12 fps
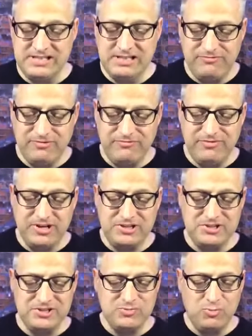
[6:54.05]
diff
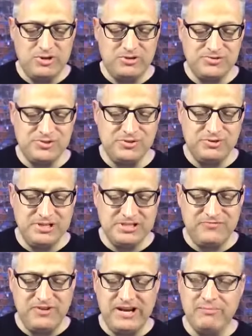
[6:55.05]
infection as well. So his
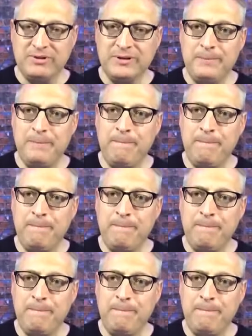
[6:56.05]
family